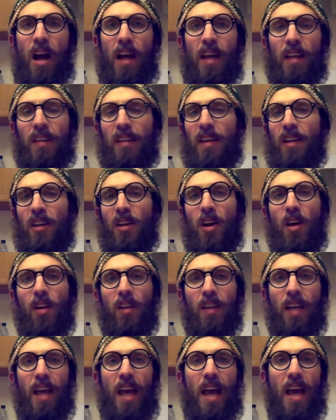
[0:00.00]
They call
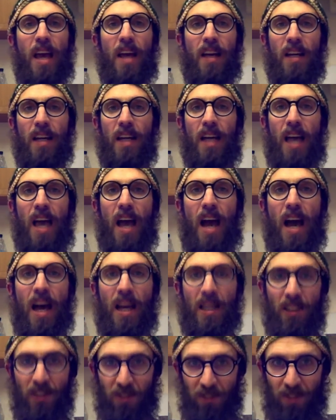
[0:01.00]
it
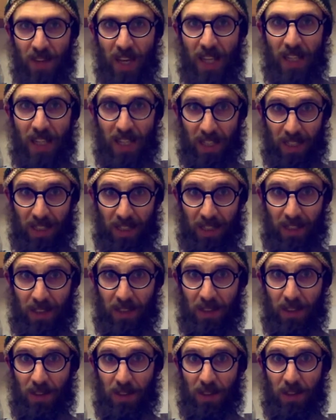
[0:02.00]
Ayurvedic
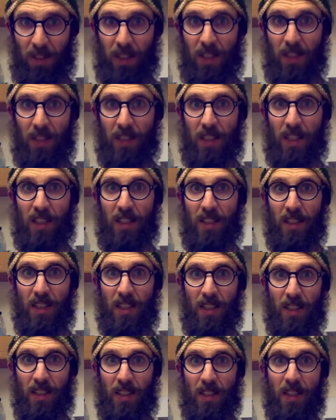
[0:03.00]
in the
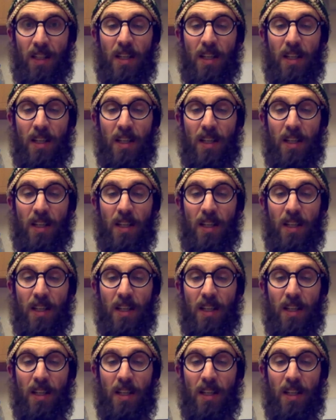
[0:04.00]
Indian